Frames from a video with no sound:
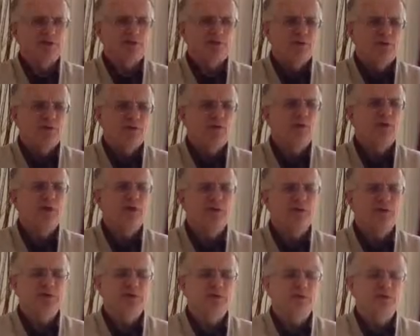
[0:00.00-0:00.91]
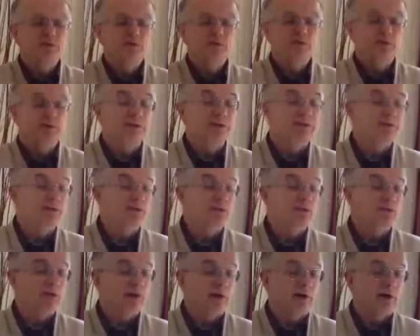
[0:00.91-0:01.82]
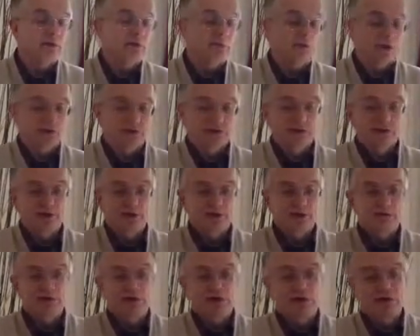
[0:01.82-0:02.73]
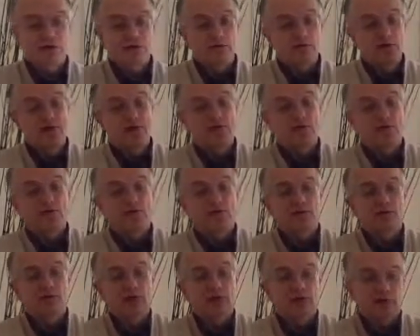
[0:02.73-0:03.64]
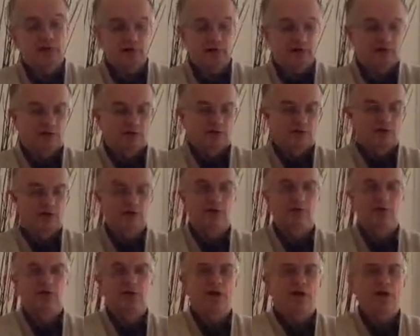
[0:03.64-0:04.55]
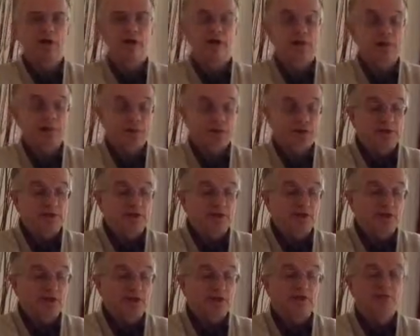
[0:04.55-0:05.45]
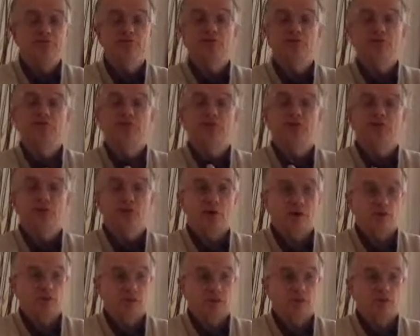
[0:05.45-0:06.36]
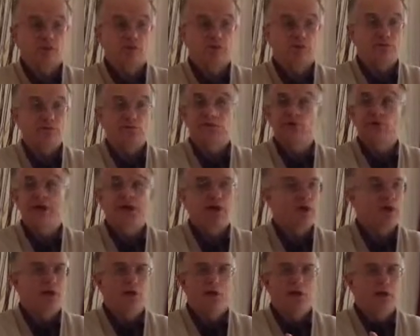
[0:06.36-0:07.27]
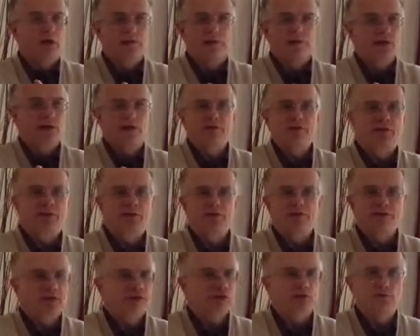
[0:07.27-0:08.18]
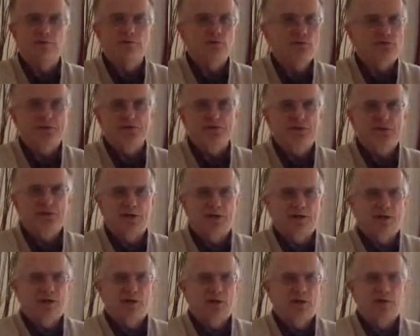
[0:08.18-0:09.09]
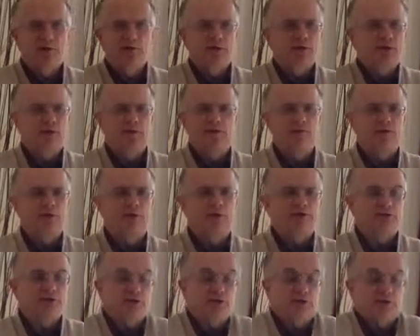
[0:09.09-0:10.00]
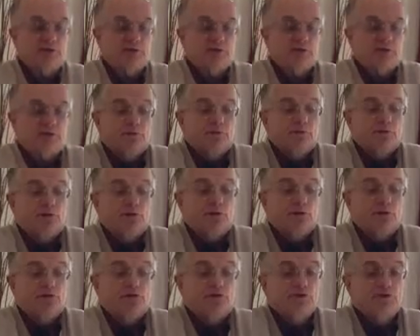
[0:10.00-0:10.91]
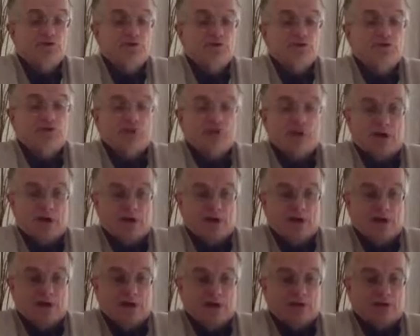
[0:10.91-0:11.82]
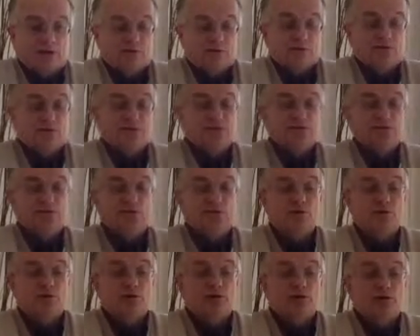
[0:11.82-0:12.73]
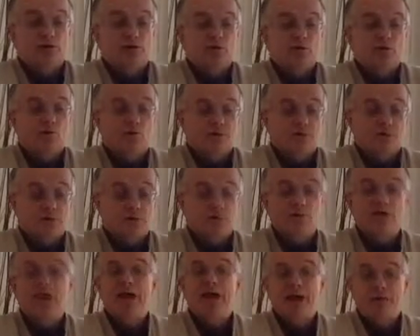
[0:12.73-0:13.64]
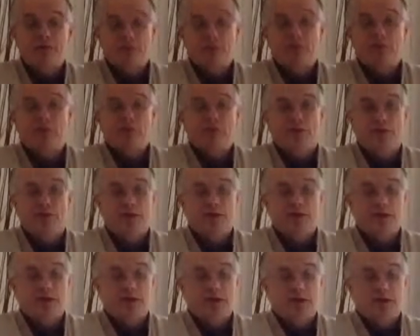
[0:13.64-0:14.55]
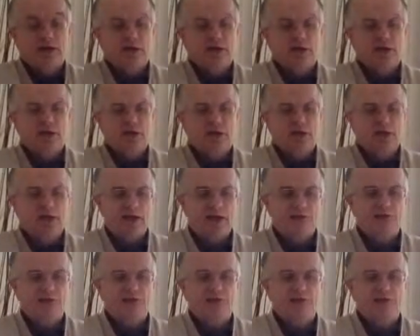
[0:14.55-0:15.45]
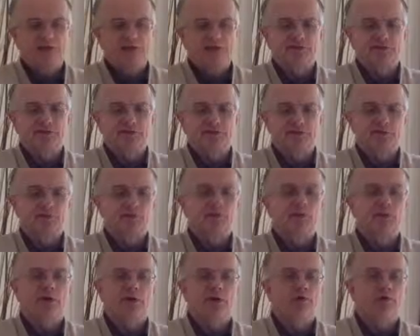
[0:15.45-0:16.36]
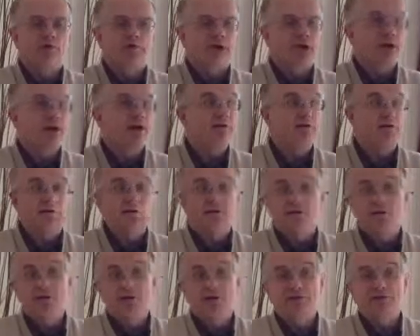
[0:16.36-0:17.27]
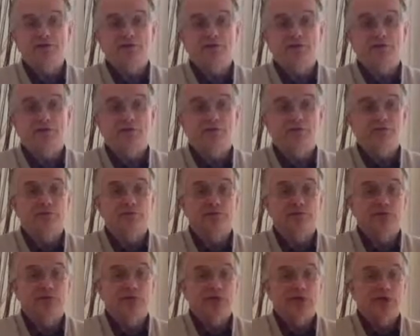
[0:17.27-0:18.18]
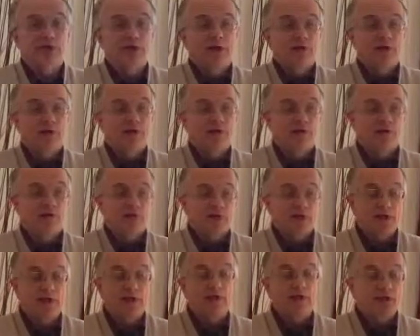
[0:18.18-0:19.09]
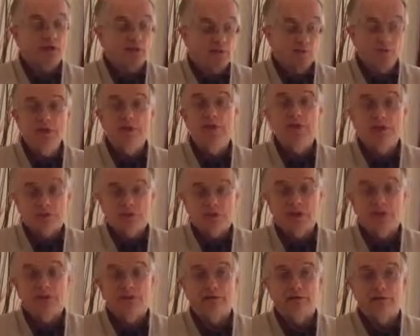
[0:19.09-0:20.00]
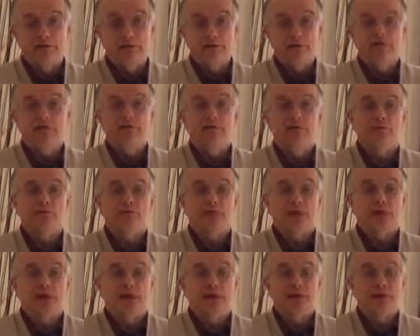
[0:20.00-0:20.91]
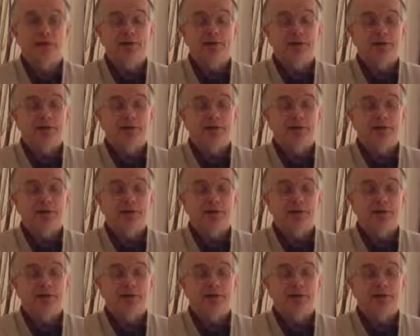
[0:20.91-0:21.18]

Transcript: we don't want to be the overly lenient parent where it's like, well, I draw the line here, and basically if they cross your rule, on the other side of your rule is sin. Because, there was no restraint. There was no holding them back from that. And so what happens is that at the point where they ever cross one of your rules, they are immediately in trouble with God.